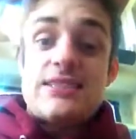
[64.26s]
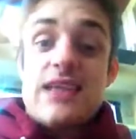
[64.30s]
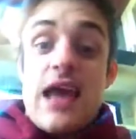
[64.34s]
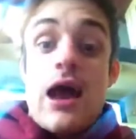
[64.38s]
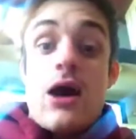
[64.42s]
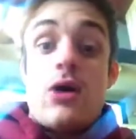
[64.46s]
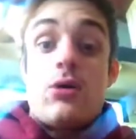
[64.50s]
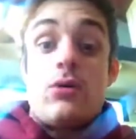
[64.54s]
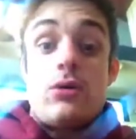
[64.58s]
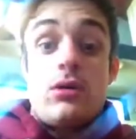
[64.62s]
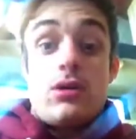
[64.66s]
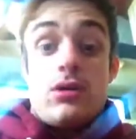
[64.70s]

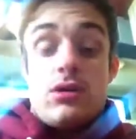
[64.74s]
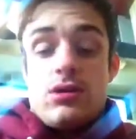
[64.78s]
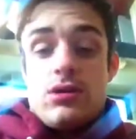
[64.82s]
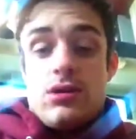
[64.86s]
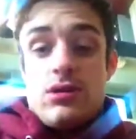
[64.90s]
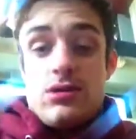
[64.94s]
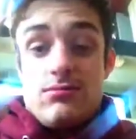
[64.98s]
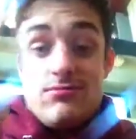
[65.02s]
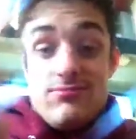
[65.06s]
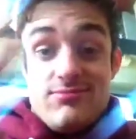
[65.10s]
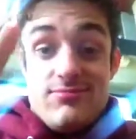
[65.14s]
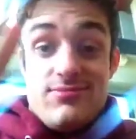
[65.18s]

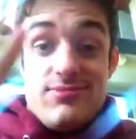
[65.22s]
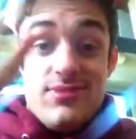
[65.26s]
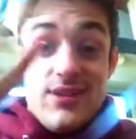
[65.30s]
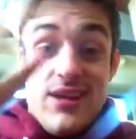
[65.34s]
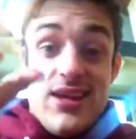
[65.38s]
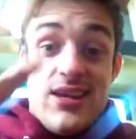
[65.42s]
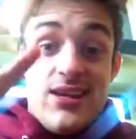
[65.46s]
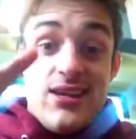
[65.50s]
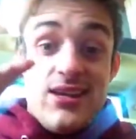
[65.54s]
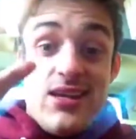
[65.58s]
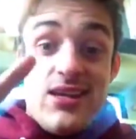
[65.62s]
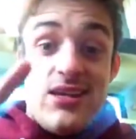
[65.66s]

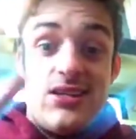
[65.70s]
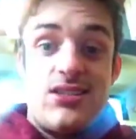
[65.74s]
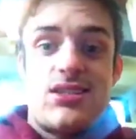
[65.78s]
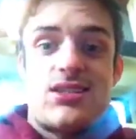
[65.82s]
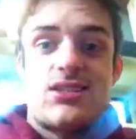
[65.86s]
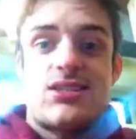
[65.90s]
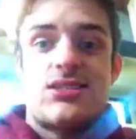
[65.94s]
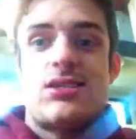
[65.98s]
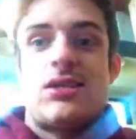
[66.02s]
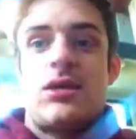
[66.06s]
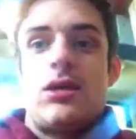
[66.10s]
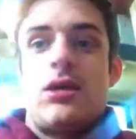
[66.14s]

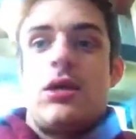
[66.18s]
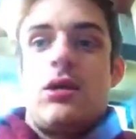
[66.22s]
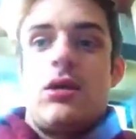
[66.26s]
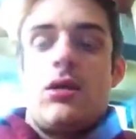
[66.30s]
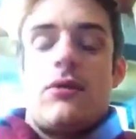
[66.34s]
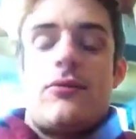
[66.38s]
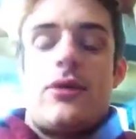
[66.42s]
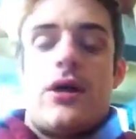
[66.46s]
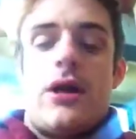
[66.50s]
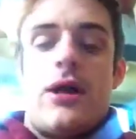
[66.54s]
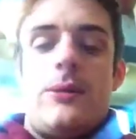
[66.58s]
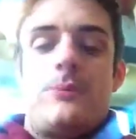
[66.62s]
outedness,
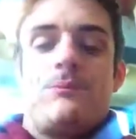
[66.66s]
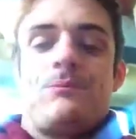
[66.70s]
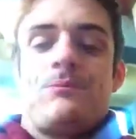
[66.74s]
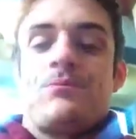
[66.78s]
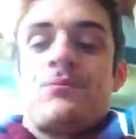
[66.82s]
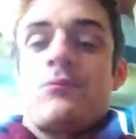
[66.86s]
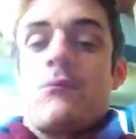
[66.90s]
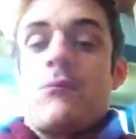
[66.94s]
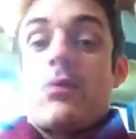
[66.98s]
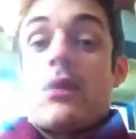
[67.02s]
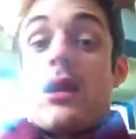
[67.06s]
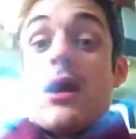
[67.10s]
right,
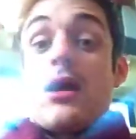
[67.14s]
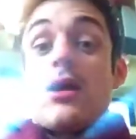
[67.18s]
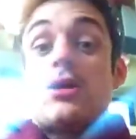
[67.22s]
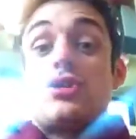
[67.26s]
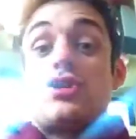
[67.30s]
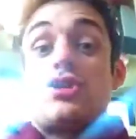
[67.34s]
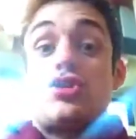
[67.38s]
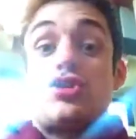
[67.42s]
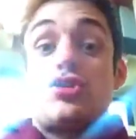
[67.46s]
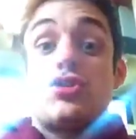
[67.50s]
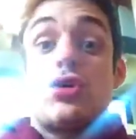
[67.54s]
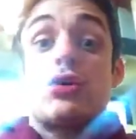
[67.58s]

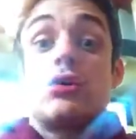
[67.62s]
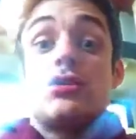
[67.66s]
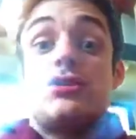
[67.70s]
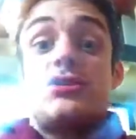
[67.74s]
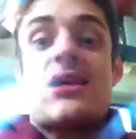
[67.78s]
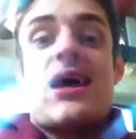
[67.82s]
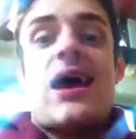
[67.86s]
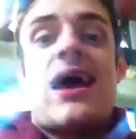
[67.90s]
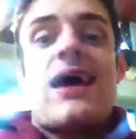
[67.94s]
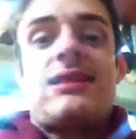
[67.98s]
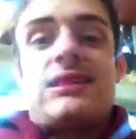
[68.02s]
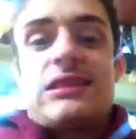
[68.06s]
starts
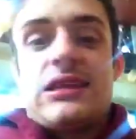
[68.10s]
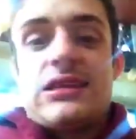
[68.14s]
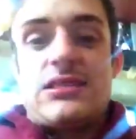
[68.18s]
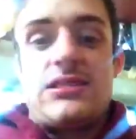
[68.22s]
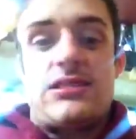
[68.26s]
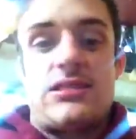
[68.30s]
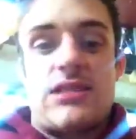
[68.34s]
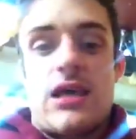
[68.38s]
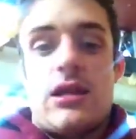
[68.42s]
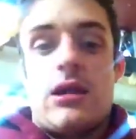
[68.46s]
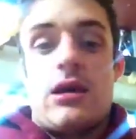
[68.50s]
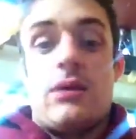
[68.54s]
at the
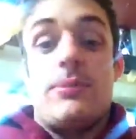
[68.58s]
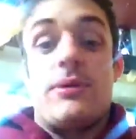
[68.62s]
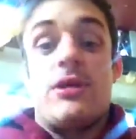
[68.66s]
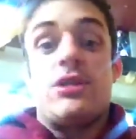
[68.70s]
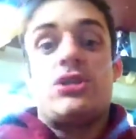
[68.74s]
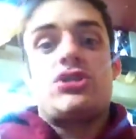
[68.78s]
setup.